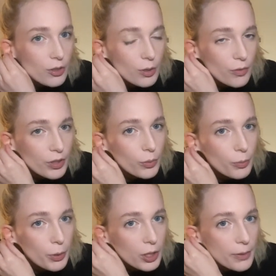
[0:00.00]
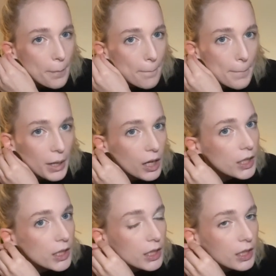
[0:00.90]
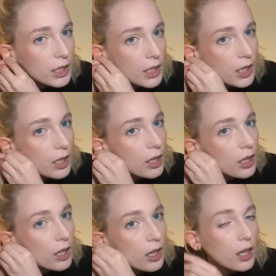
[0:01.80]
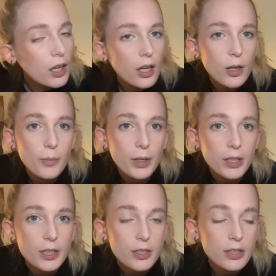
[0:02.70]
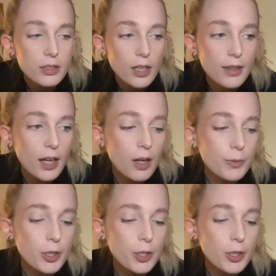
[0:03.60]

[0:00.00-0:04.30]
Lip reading: know if I want to put it on a bun. I need to decide that. It's